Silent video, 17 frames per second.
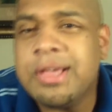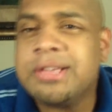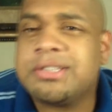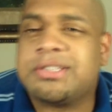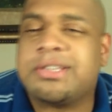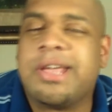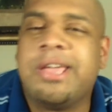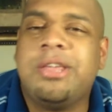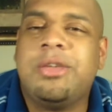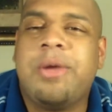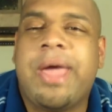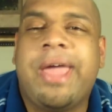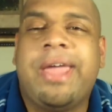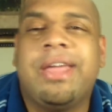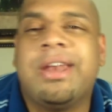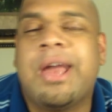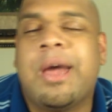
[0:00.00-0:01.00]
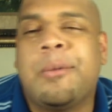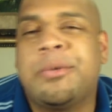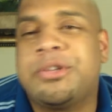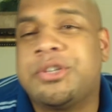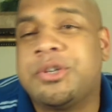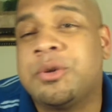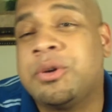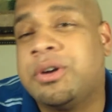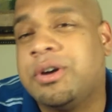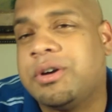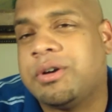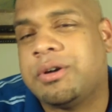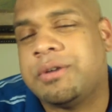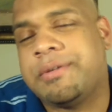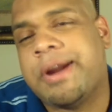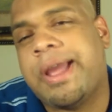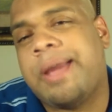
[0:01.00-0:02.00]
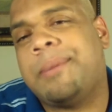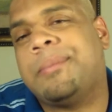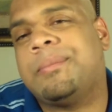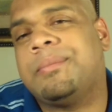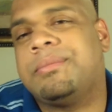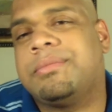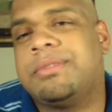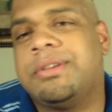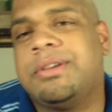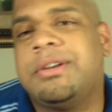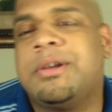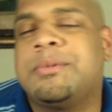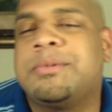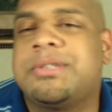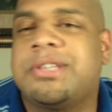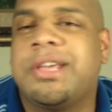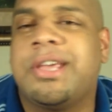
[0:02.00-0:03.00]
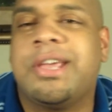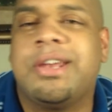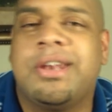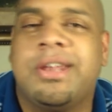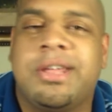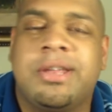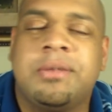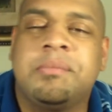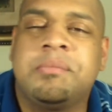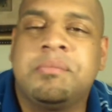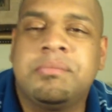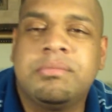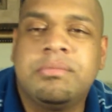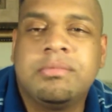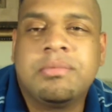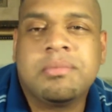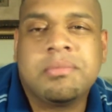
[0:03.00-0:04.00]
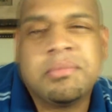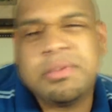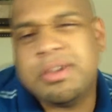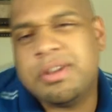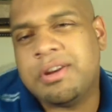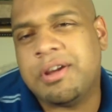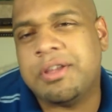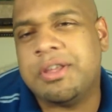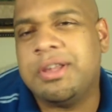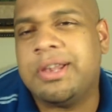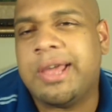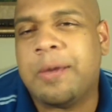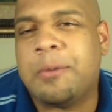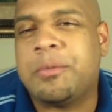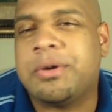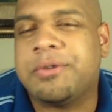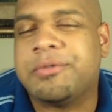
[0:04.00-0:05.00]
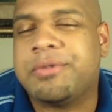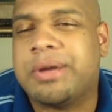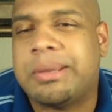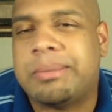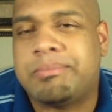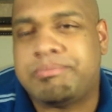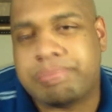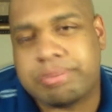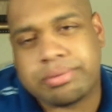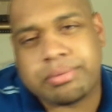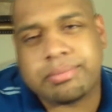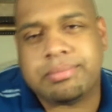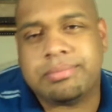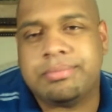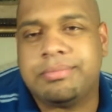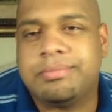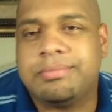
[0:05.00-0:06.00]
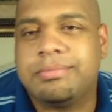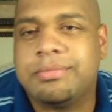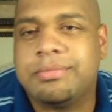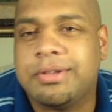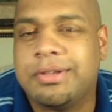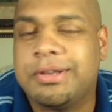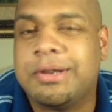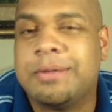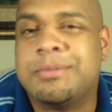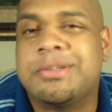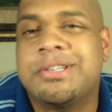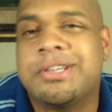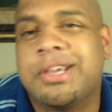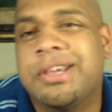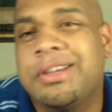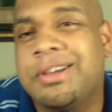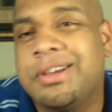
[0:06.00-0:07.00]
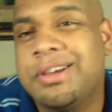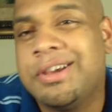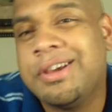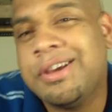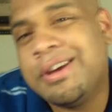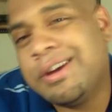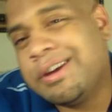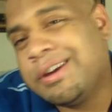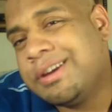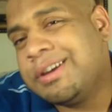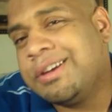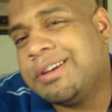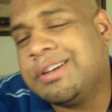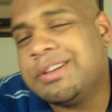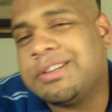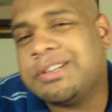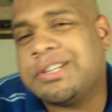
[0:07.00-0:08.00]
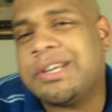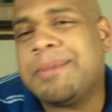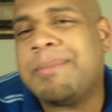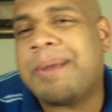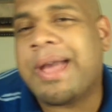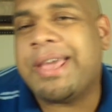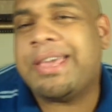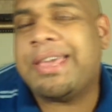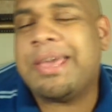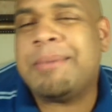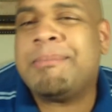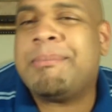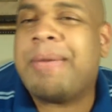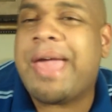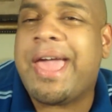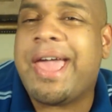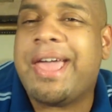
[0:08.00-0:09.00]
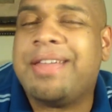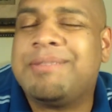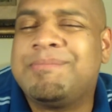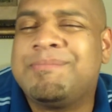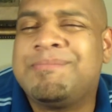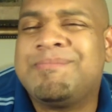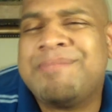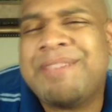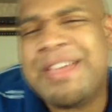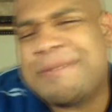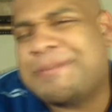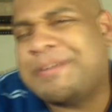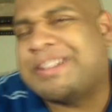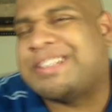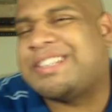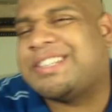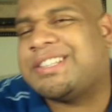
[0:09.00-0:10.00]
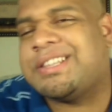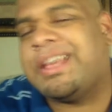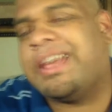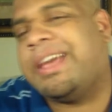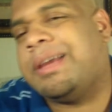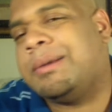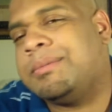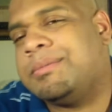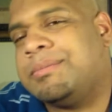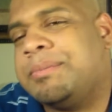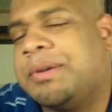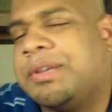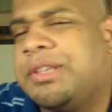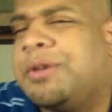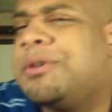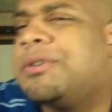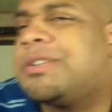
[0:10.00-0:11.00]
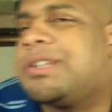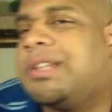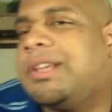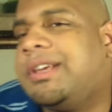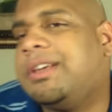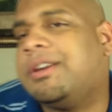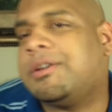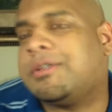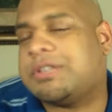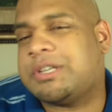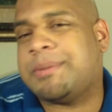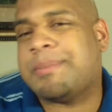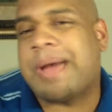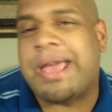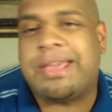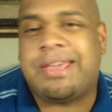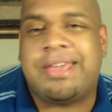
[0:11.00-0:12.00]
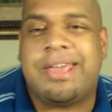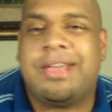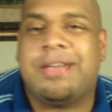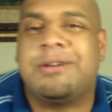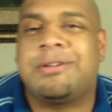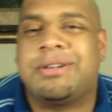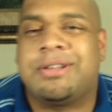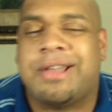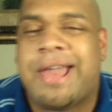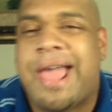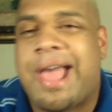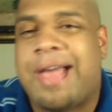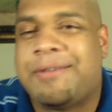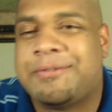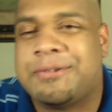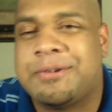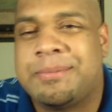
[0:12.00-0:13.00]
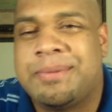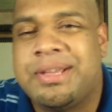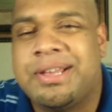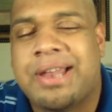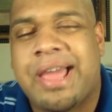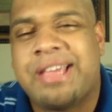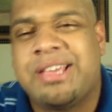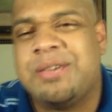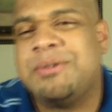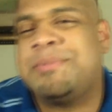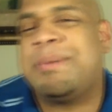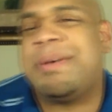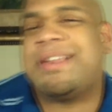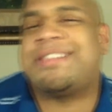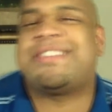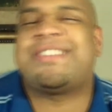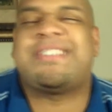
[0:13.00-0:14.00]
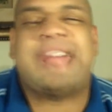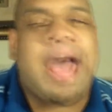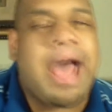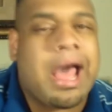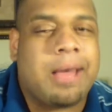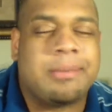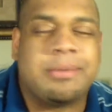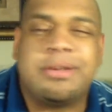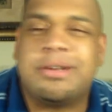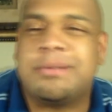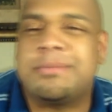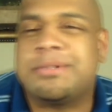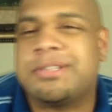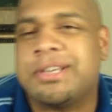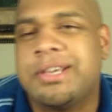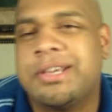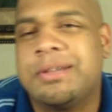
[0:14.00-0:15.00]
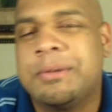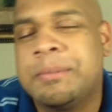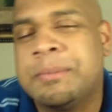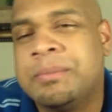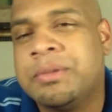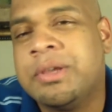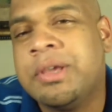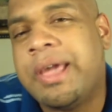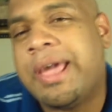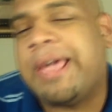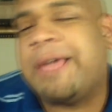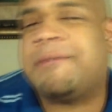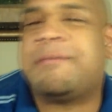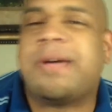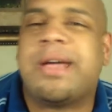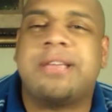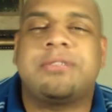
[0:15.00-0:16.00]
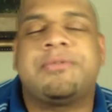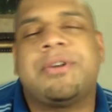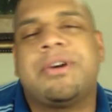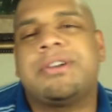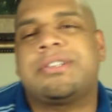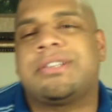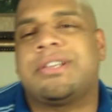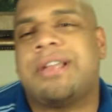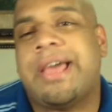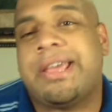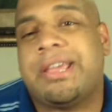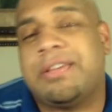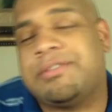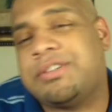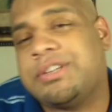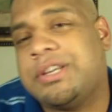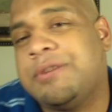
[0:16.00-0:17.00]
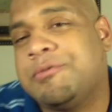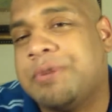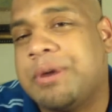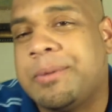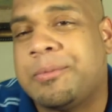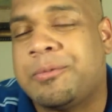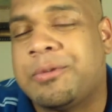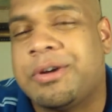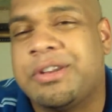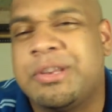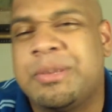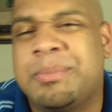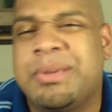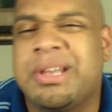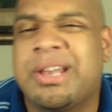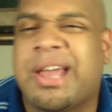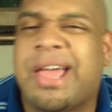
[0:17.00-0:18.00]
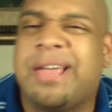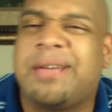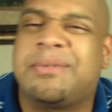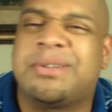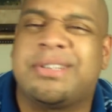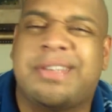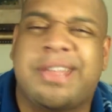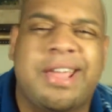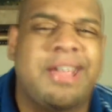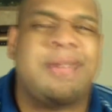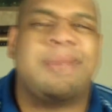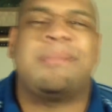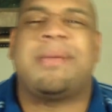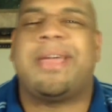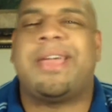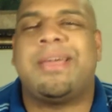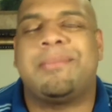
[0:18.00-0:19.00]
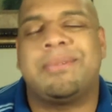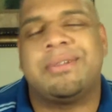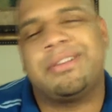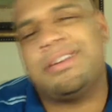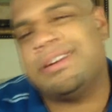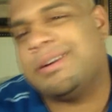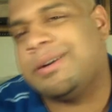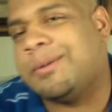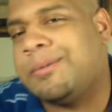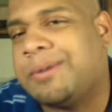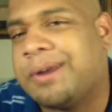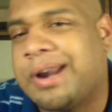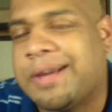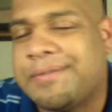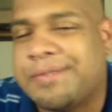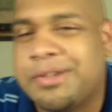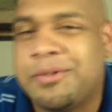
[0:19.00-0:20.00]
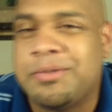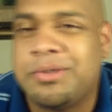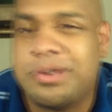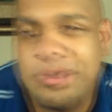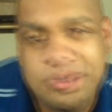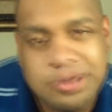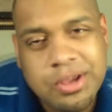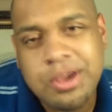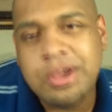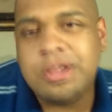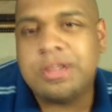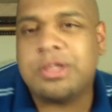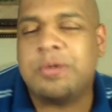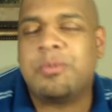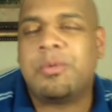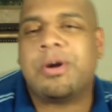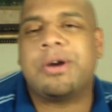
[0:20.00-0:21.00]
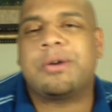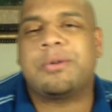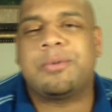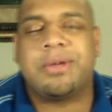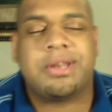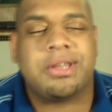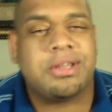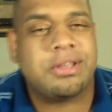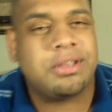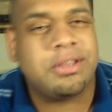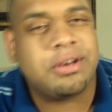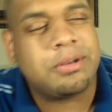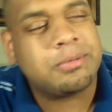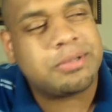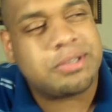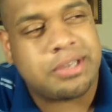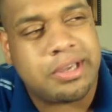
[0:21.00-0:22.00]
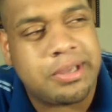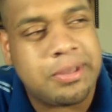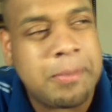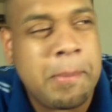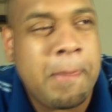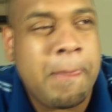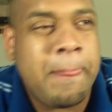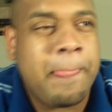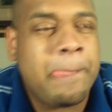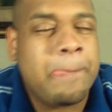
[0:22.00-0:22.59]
Say you hanging out with your girl, right? You know what I'm saying? And, you know, you let one rip. Burp. You know what I'm saying? She might get mad if it stink, but usually, you know, she might giggle or laugh or be like, you better stop. You know what I'm saying? And vice versa. Like, if she ripped one, you'd be like, well, damn, babe, but, you know, whatever. You work with it. You know what I'm saying?